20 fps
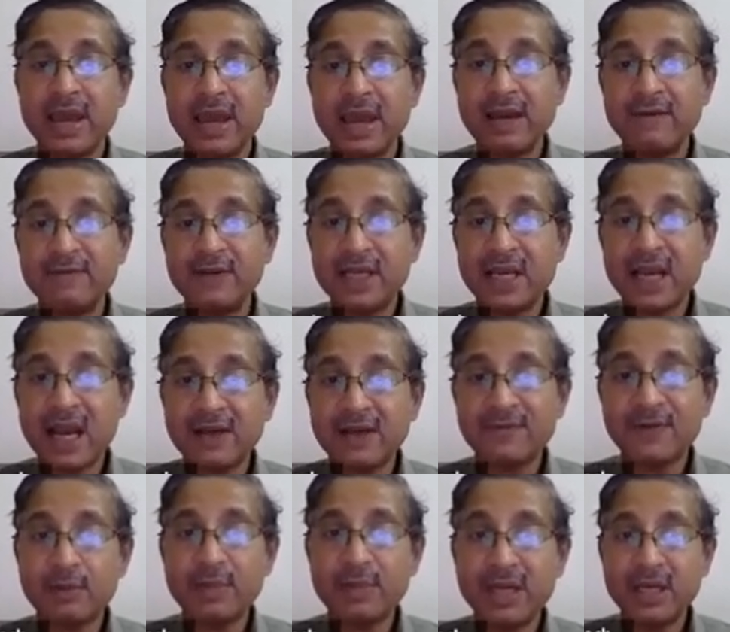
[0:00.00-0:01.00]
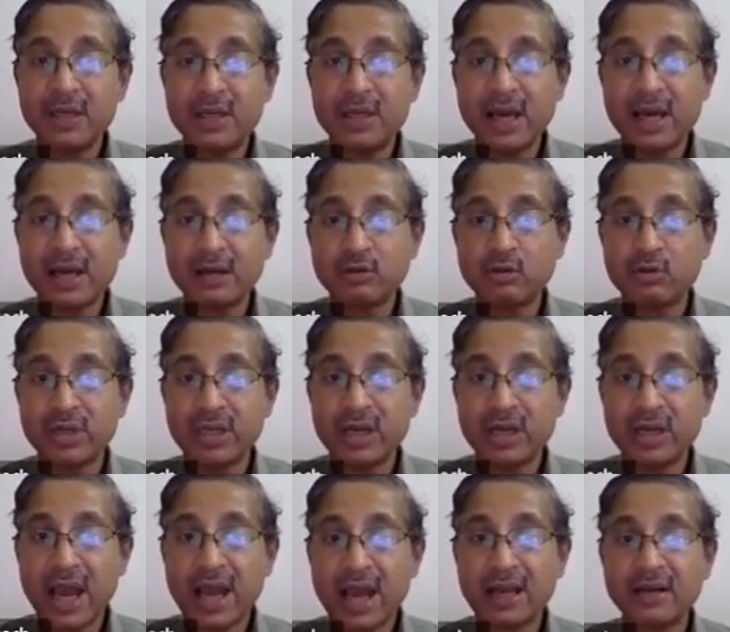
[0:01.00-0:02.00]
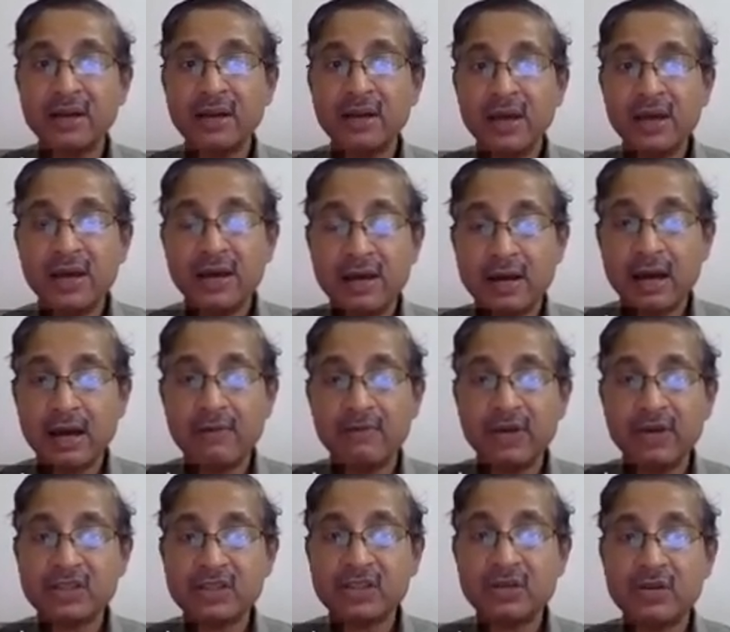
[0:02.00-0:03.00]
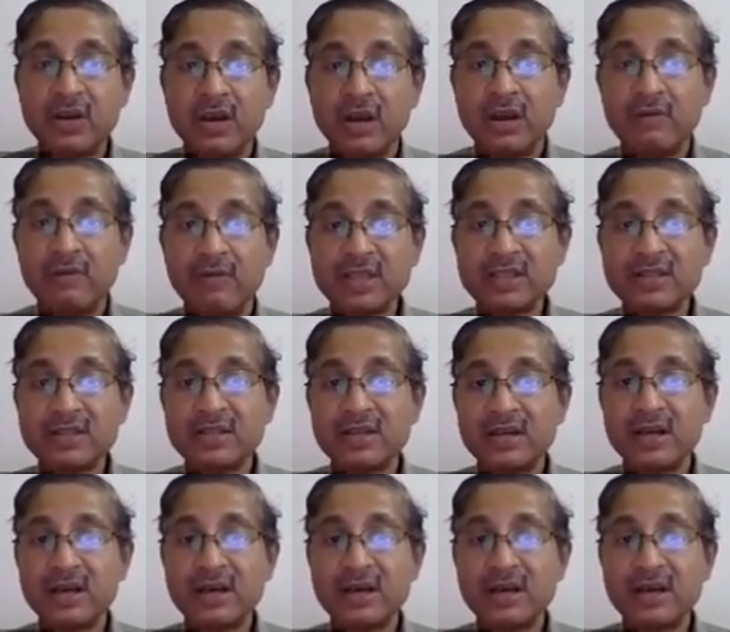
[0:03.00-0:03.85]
FDI from India to Iran, which was